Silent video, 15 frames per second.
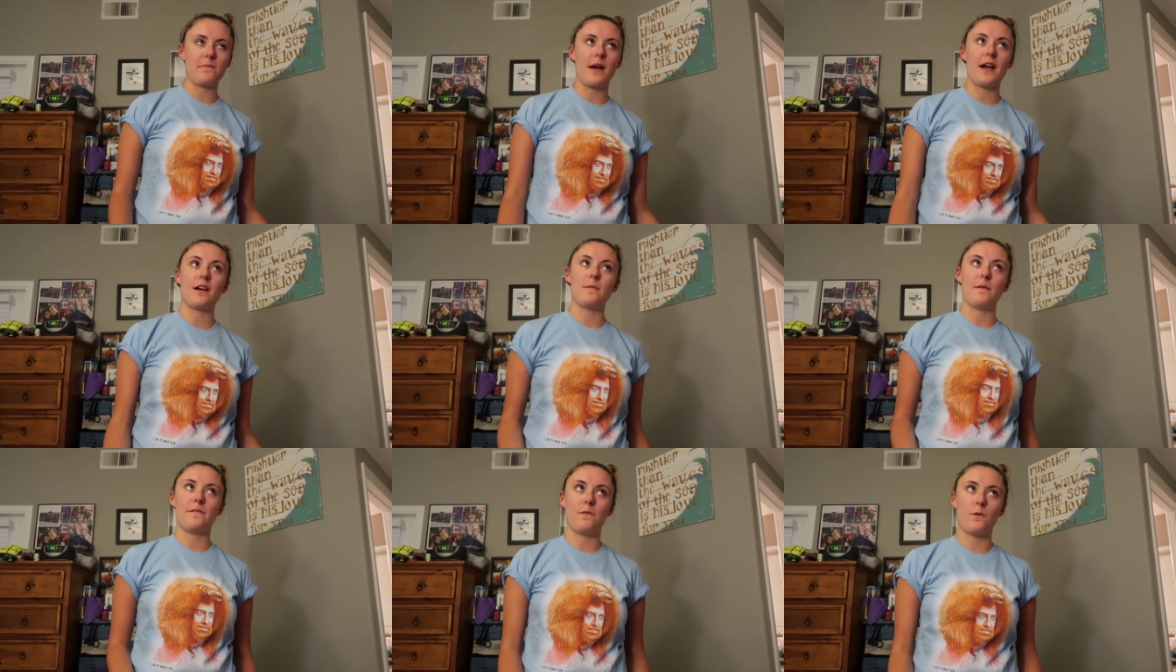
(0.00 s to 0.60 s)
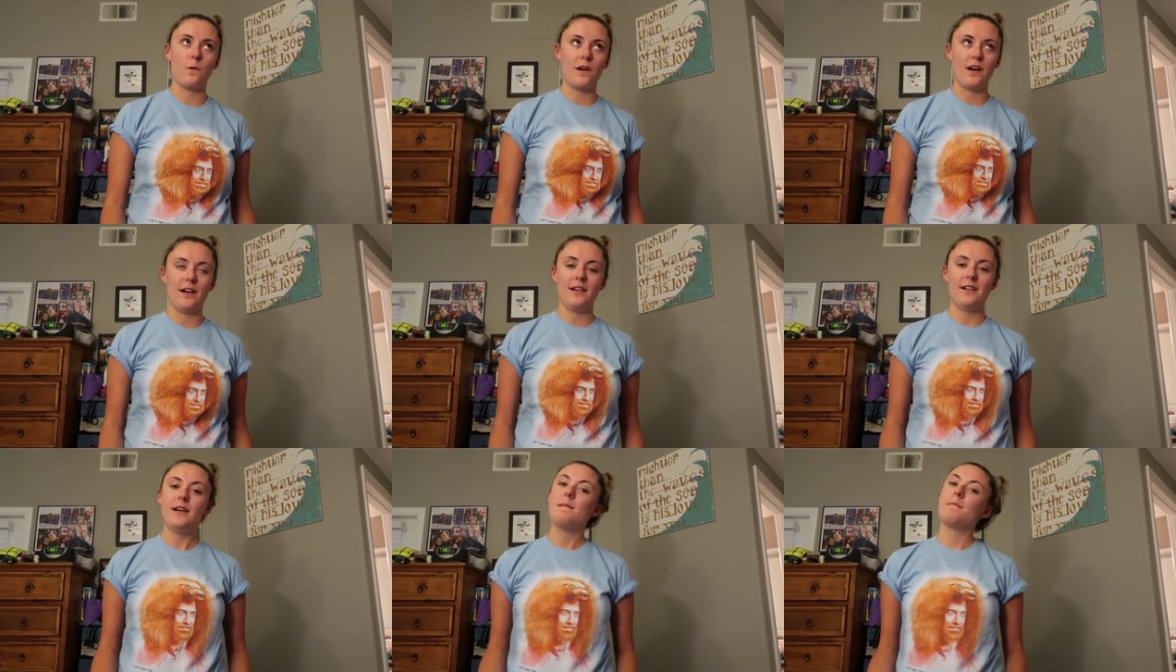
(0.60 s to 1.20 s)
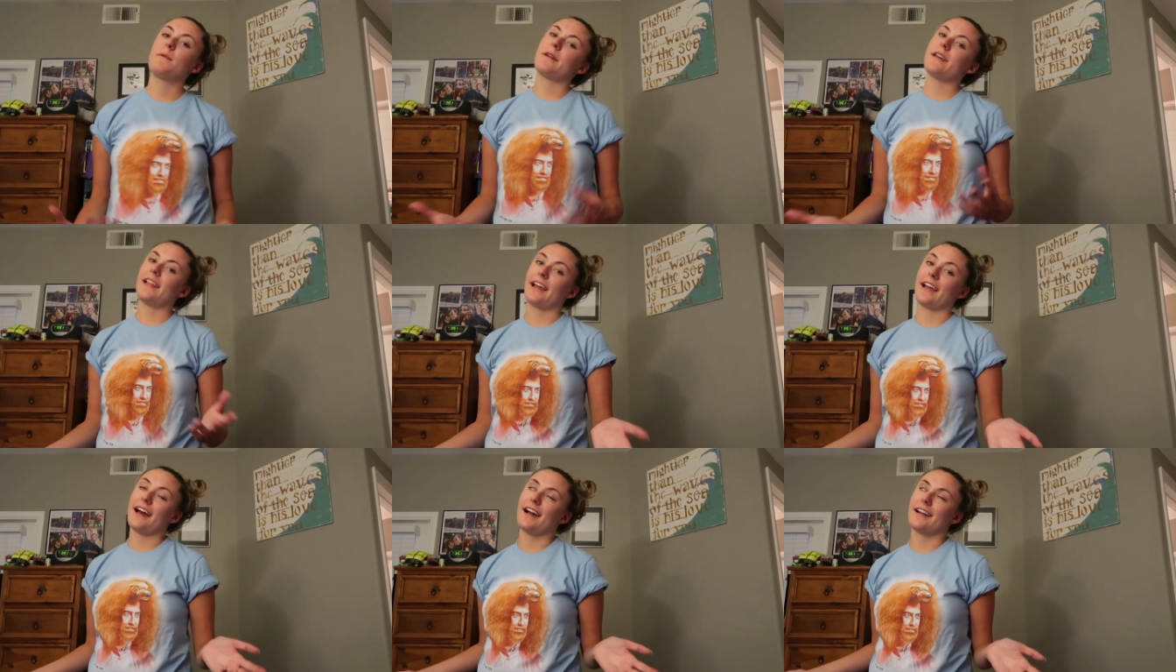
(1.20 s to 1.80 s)
I've met her before. We
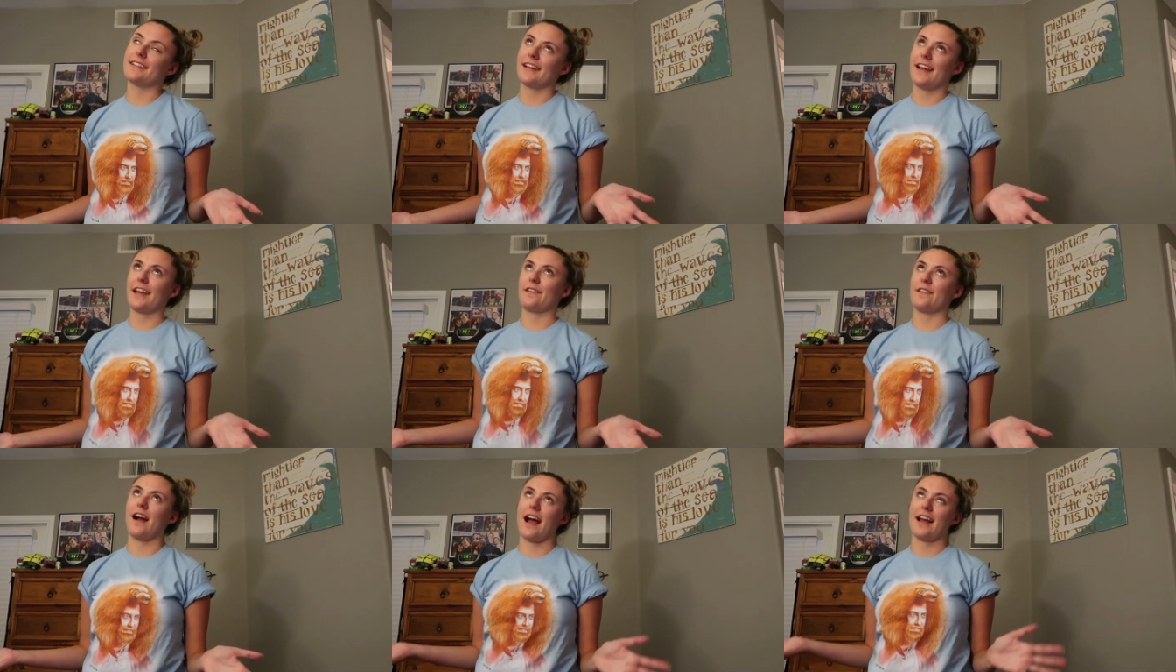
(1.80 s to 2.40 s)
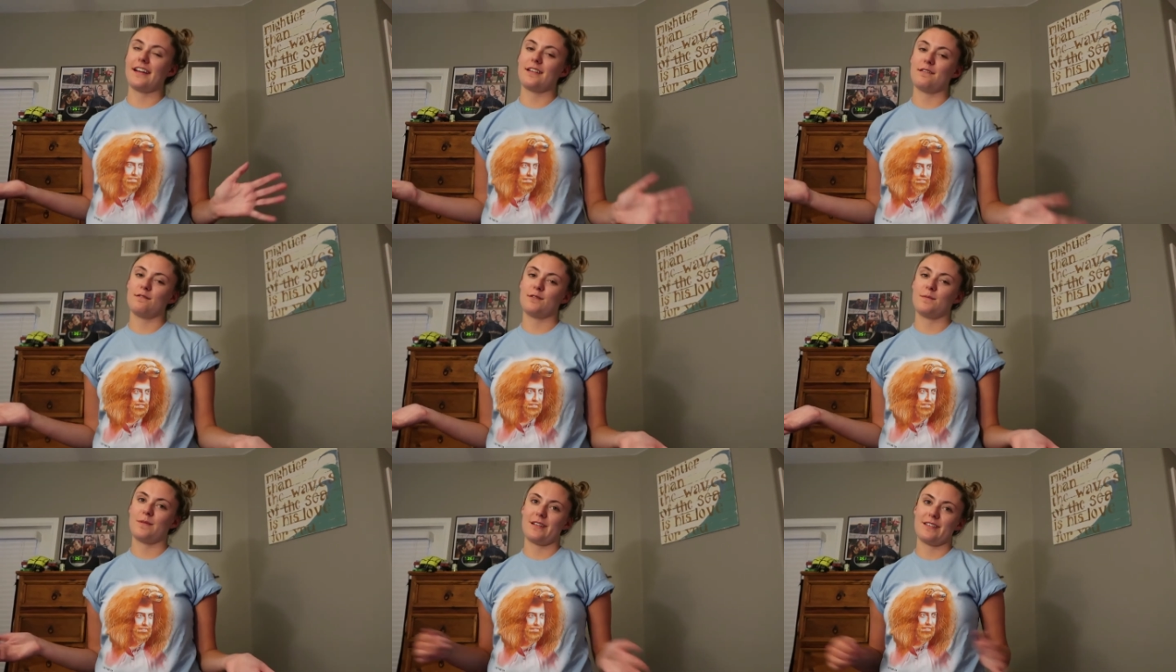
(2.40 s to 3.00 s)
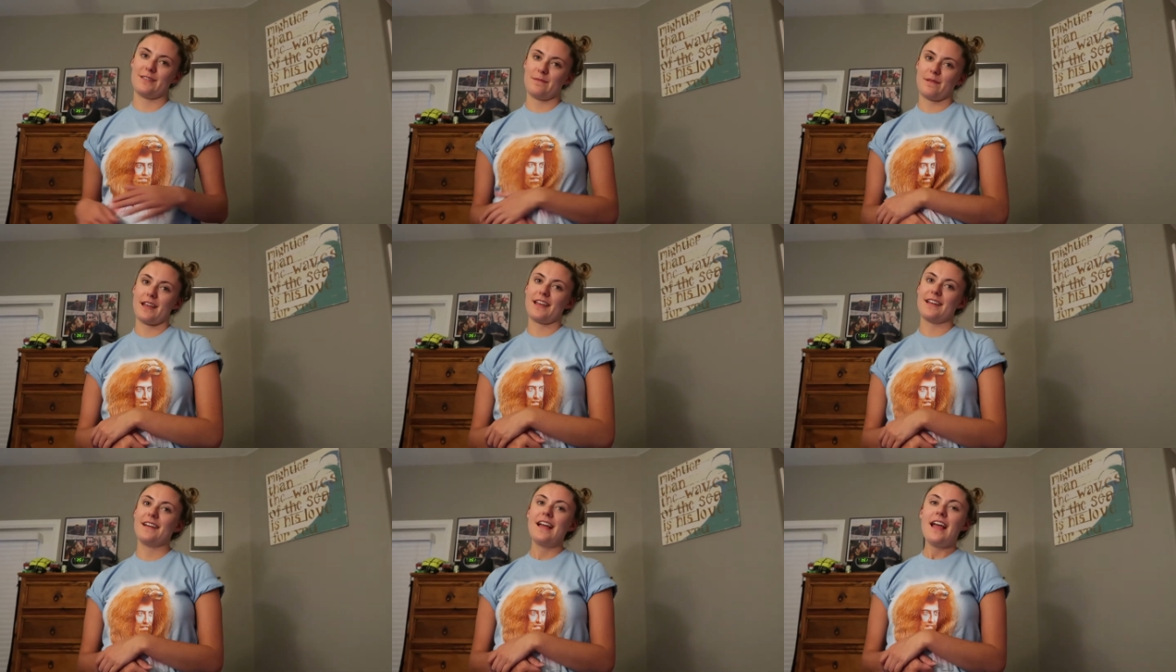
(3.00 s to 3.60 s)
like hugged and I cried and it was pretty
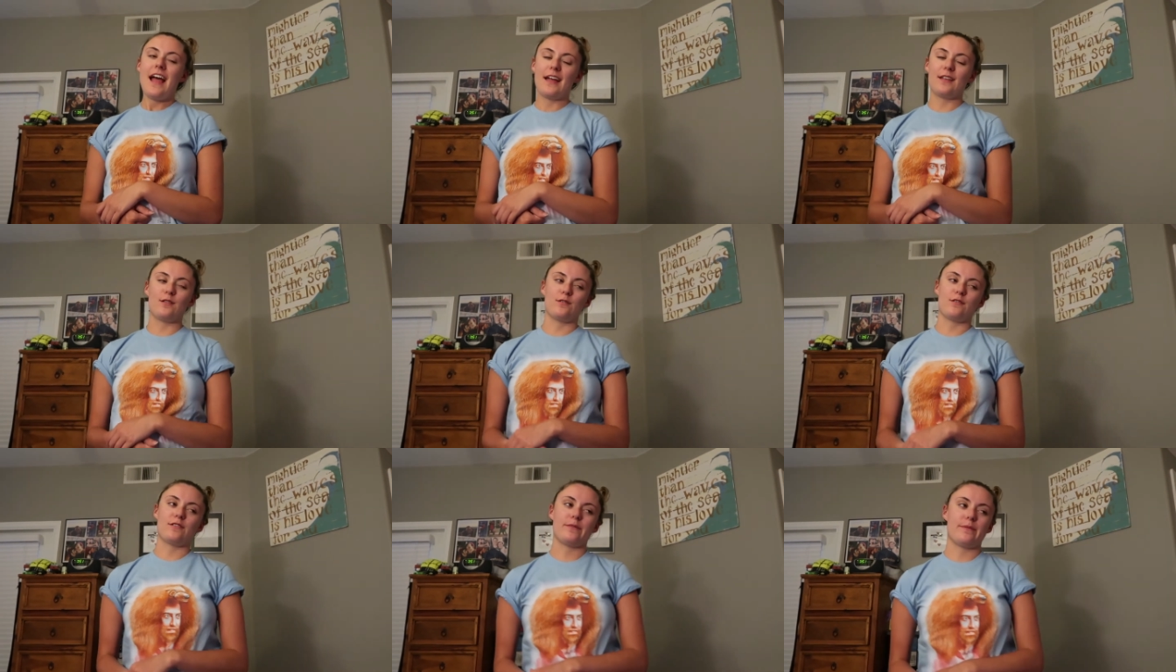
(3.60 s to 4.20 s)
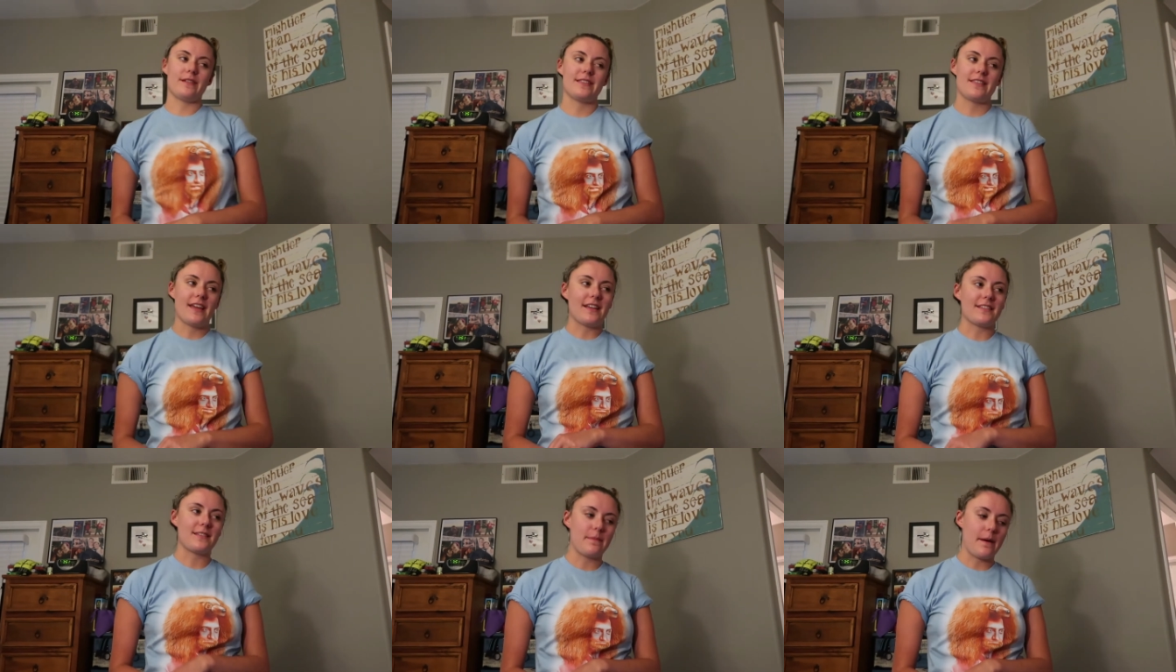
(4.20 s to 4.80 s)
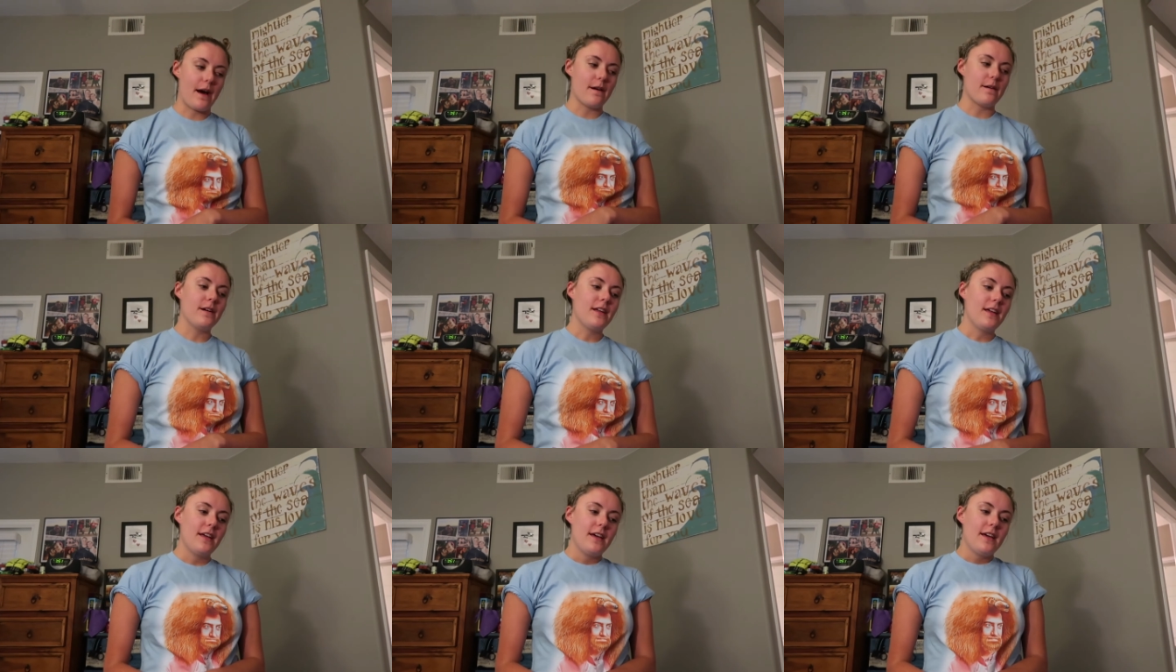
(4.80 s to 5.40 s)
sweet. I told her sweet things about
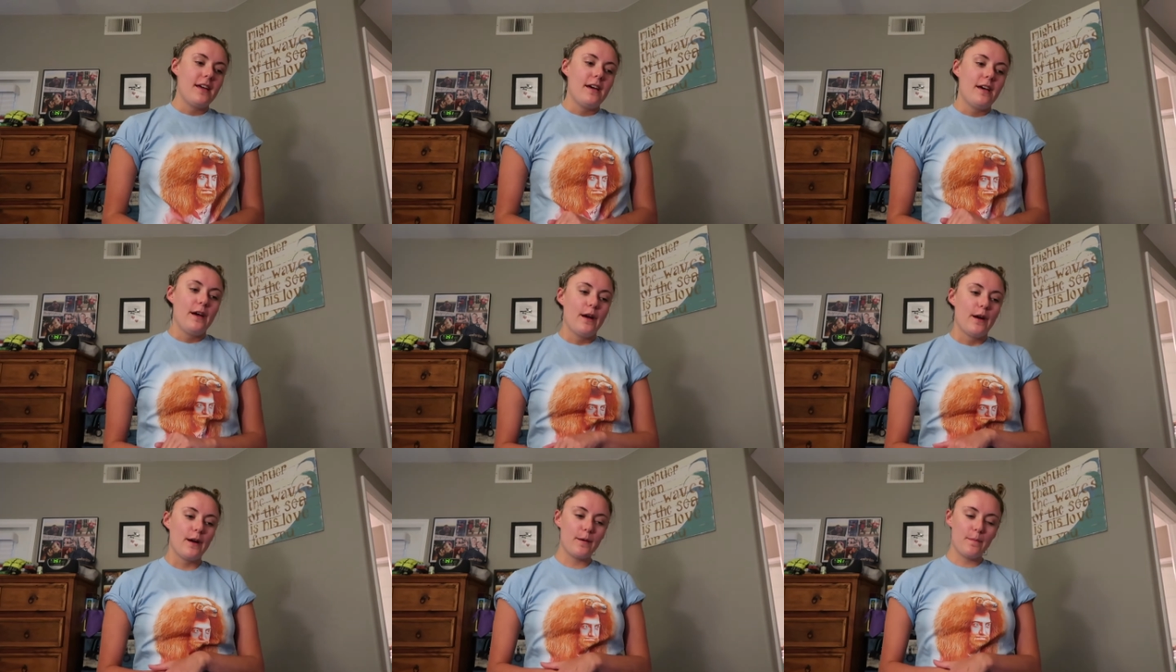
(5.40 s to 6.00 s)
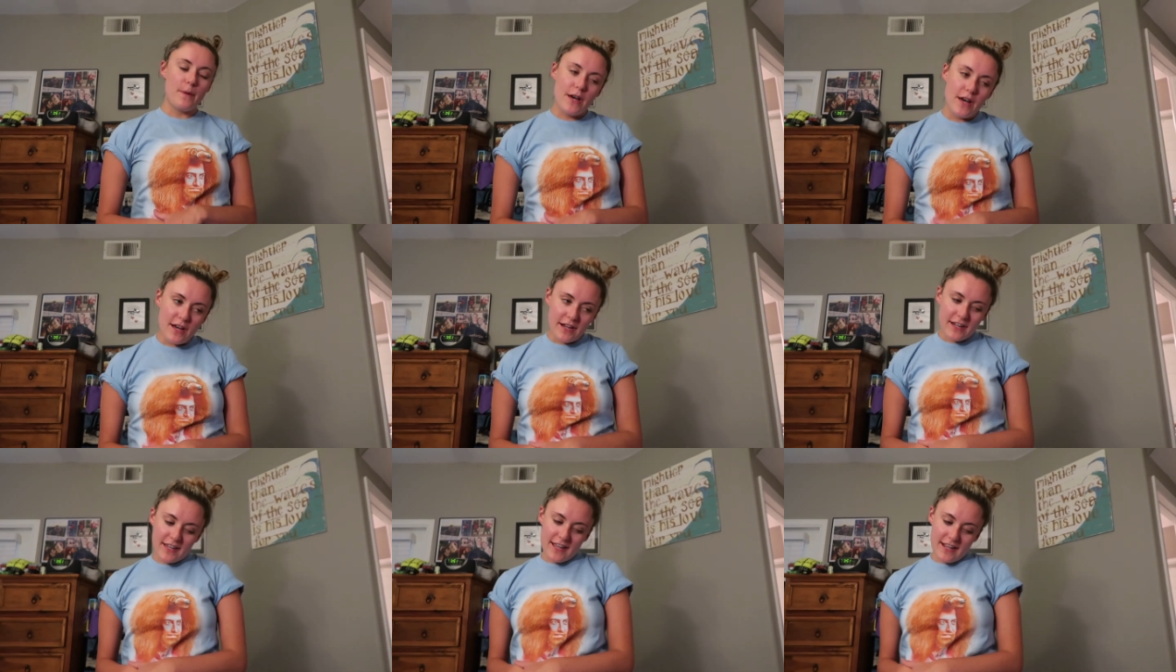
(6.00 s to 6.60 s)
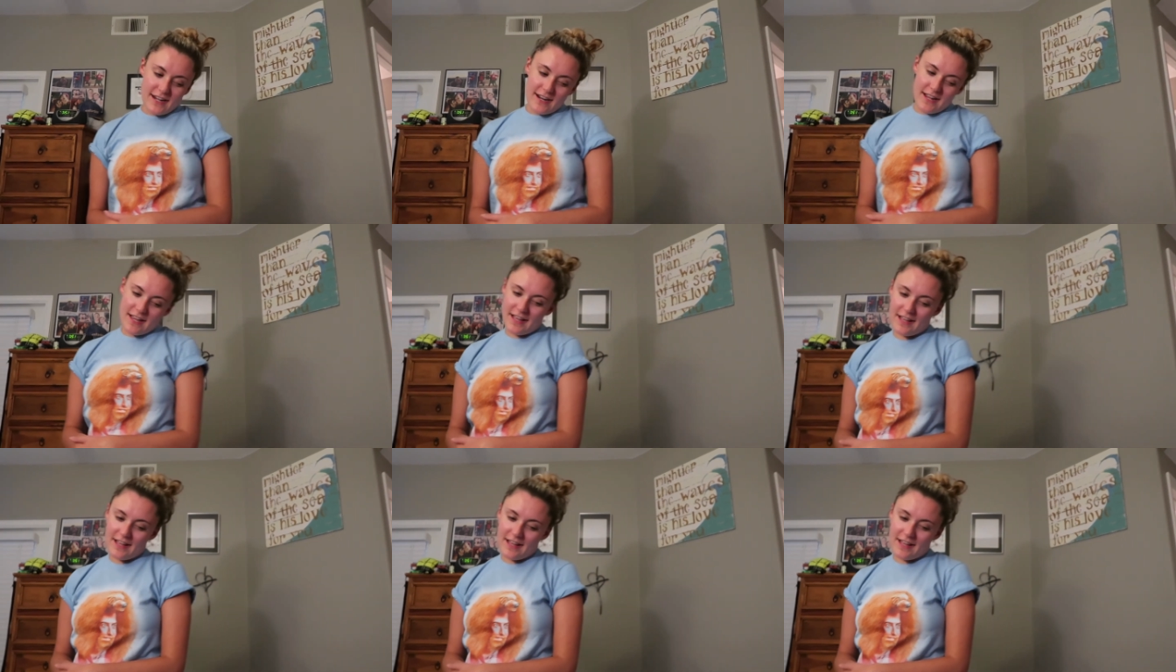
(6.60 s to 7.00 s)
her book and